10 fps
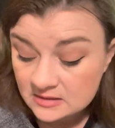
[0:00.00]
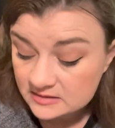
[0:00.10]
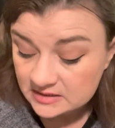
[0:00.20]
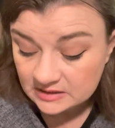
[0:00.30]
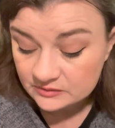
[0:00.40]

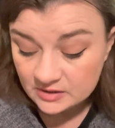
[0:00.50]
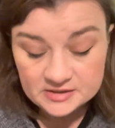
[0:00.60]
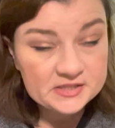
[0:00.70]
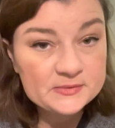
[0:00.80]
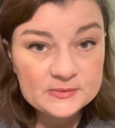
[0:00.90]
So I
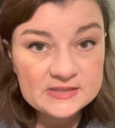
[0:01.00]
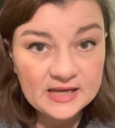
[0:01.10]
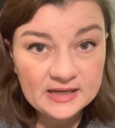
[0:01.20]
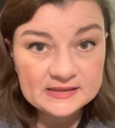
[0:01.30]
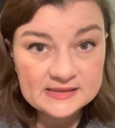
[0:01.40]
just want
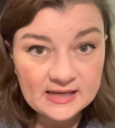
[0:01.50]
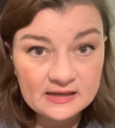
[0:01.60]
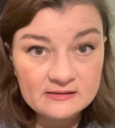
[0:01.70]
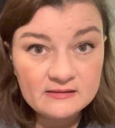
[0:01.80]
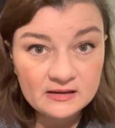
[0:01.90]
to add
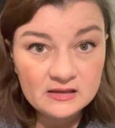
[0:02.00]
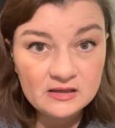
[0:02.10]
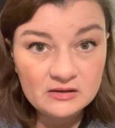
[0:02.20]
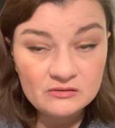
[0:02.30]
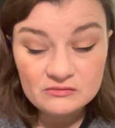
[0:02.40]
again, thank
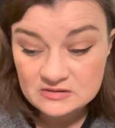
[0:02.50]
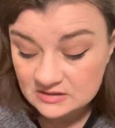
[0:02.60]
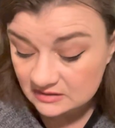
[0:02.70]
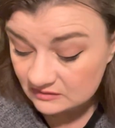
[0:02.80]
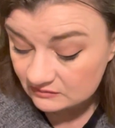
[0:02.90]
you
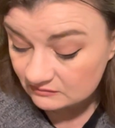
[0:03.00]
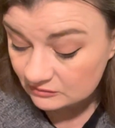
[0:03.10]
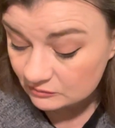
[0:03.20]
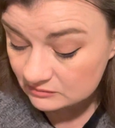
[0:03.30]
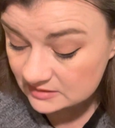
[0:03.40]
to
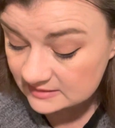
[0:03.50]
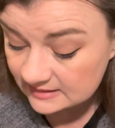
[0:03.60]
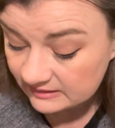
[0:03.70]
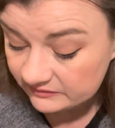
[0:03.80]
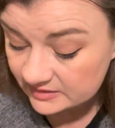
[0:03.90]
Lord
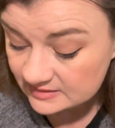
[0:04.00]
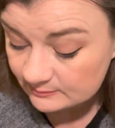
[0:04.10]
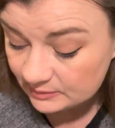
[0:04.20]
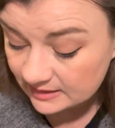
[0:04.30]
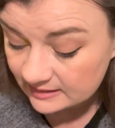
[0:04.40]
David
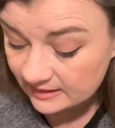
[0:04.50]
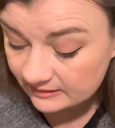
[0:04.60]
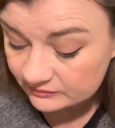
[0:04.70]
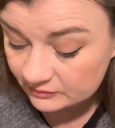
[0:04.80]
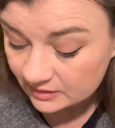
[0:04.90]

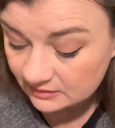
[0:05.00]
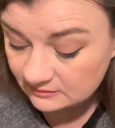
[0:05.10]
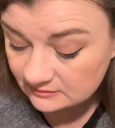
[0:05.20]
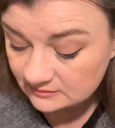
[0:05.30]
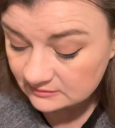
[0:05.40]
Blencathra.
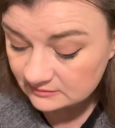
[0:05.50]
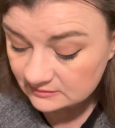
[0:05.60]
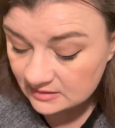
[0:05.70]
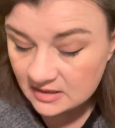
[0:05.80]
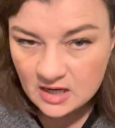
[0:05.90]

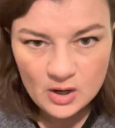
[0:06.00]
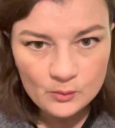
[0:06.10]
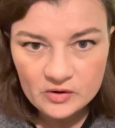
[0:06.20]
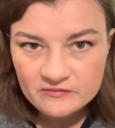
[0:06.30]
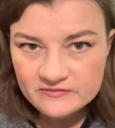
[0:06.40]
Are
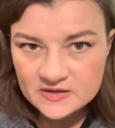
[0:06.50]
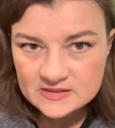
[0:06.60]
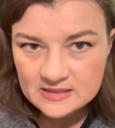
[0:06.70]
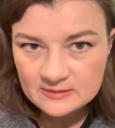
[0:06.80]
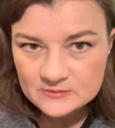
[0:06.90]
we on
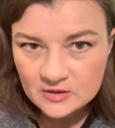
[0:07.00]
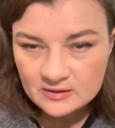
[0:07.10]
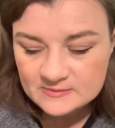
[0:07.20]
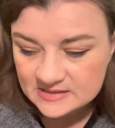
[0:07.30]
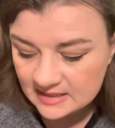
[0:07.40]
first name
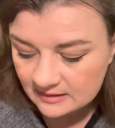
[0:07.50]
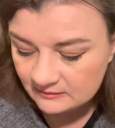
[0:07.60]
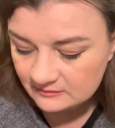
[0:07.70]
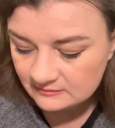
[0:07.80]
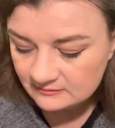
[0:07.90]
terms
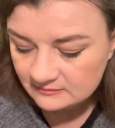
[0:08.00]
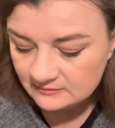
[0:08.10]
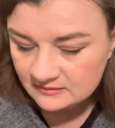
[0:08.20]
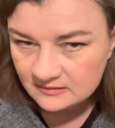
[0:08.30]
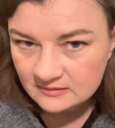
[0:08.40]
now?
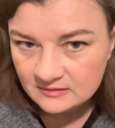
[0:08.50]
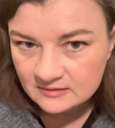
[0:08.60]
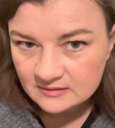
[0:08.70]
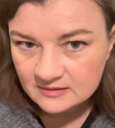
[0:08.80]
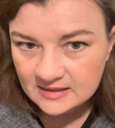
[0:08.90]

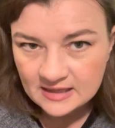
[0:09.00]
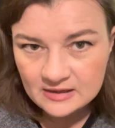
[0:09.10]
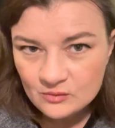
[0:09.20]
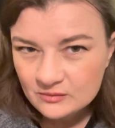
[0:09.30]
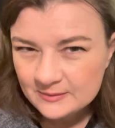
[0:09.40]
Can I
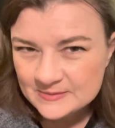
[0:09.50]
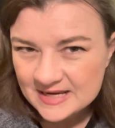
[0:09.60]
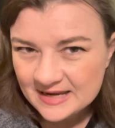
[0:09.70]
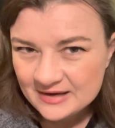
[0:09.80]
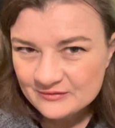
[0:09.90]
call him
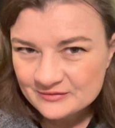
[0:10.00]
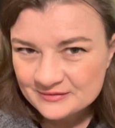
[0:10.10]
Dave?